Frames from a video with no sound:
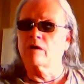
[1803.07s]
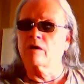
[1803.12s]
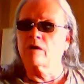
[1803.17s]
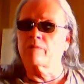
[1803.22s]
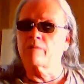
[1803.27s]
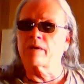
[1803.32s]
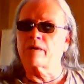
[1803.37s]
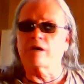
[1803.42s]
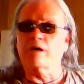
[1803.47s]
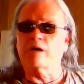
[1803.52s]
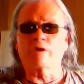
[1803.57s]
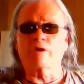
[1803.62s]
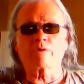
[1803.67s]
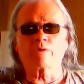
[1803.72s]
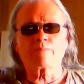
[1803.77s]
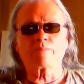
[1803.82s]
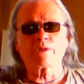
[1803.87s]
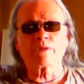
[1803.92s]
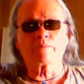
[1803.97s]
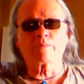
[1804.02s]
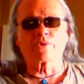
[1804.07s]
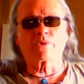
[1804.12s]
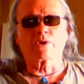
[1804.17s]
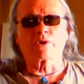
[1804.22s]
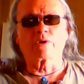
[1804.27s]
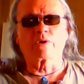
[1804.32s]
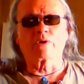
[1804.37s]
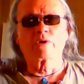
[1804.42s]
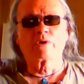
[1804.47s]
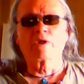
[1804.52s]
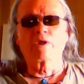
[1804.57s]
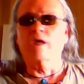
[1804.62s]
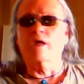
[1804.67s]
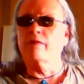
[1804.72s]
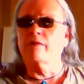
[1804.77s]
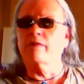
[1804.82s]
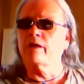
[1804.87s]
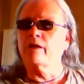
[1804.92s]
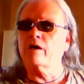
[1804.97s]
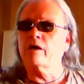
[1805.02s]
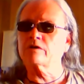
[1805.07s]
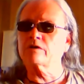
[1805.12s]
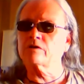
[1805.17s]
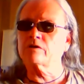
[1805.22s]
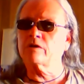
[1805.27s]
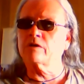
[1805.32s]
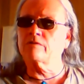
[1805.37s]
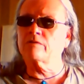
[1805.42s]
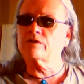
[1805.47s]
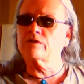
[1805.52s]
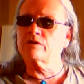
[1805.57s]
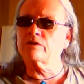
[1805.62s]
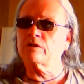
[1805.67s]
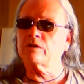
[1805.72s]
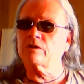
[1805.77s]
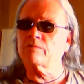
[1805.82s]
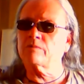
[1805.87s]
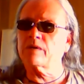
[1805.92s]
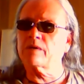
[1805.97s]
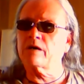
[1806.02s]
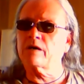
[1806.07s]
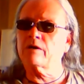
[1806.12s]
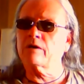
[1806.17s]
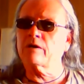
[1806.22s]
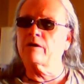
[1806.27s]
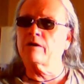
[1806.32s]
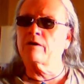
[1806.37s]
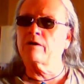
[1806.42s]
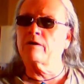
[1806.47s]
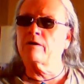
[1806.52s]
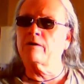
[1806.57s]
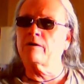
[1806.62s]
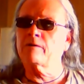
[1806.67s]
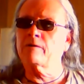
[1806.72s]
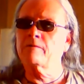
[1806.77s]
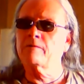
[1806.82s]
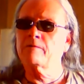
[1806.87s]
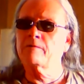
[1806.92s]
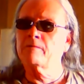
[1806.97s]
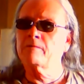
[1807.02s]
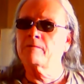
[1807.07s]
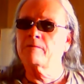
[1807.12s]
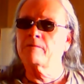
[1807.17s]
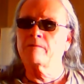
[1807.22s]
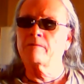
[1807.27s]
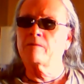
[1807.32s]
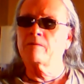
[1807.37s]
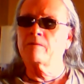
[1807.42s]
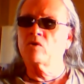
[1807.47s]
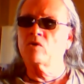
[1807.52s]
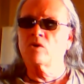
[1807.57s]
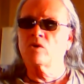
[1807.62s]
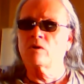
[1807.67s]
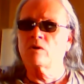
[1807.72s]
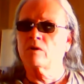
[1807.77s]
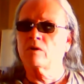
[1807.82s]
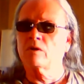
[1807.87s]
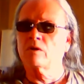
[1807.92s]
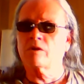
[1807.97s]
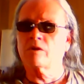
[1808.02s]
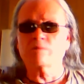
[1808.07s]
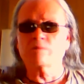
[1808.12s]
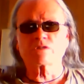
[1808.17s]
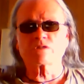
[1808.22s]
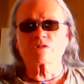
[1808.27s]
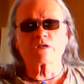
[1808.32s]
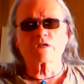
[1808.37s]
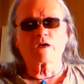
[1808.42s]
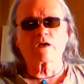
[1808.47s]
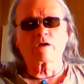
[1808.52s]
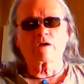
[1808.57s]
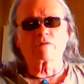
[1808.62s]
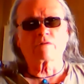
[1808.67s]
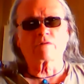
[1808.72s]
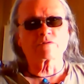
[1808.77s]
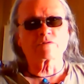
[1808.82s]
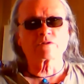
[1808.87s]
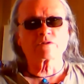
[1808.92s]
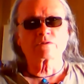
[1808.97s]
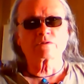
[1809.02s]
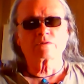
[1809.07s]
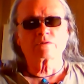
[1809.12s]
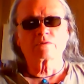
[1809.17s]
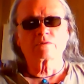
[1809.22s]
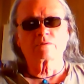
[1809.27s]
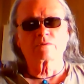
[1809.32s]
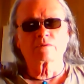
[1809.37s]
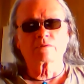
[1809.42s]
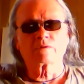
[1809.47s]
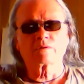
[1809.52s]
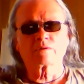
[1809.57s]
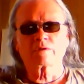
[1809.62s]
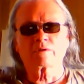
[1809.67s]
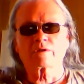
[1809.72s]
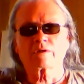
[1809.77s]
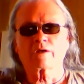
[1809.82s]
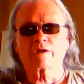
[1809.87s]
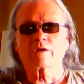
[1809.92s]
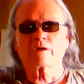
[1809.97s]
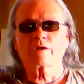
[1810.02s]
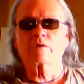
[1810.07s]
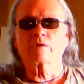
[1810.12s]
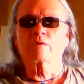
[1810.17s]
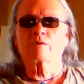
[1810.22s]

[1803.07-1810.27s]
about other people, and they also give a shit about themselves. Okay?